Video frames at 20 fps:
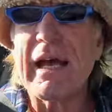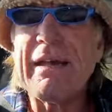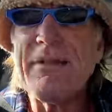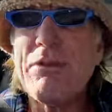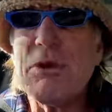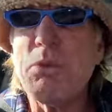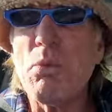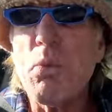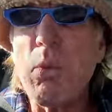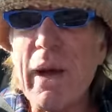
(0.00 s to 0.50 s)

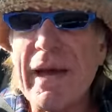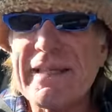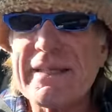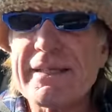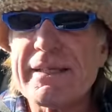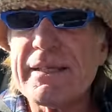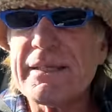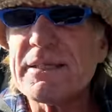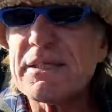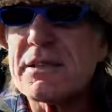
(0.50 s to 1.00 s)
and the
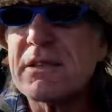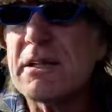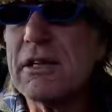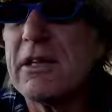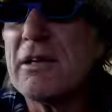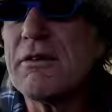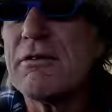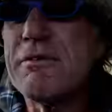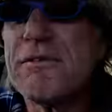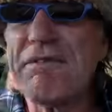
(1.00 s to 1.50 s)
wettest
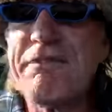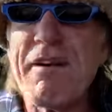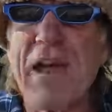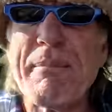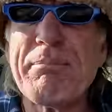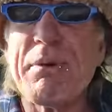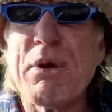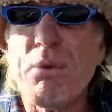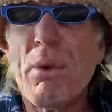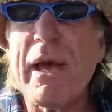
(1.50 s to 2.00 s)

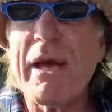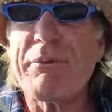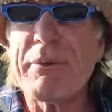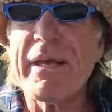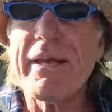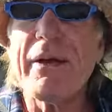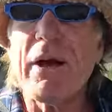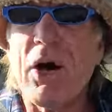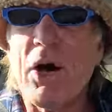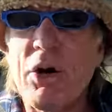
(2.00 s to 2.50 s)

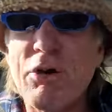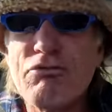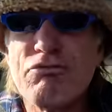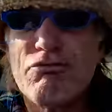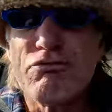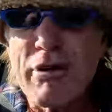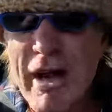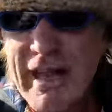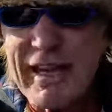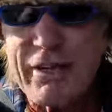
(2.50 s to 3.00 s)
February
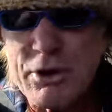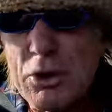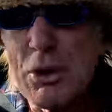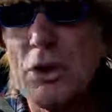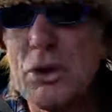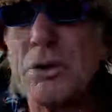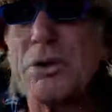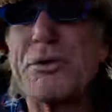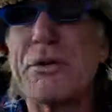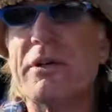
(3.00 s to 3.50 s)
on
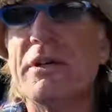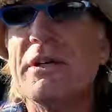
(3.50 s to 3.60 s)
record.